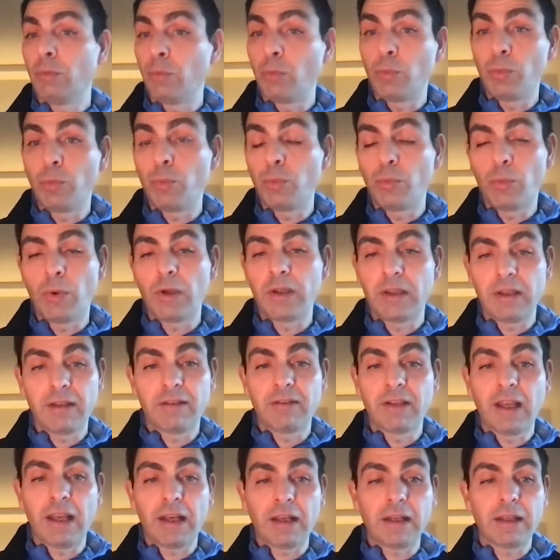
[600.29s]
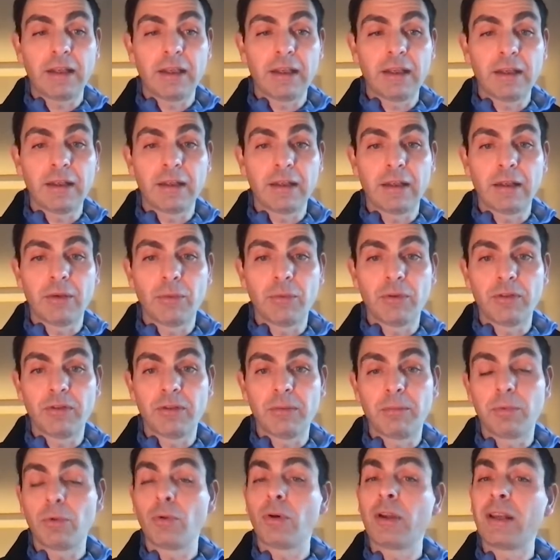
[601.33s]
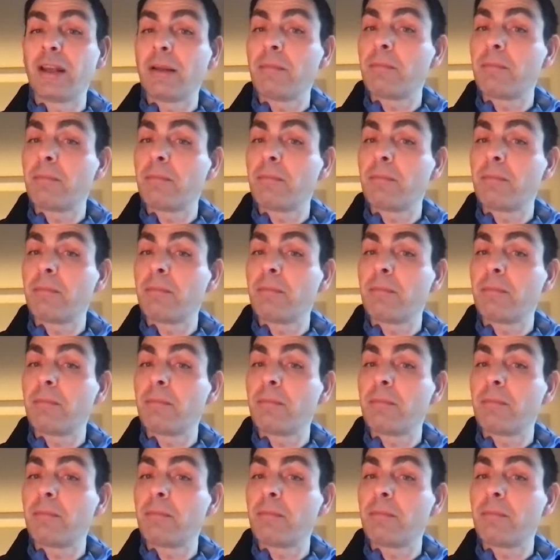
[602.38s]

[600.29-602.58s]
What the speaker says: what exactly was deployed and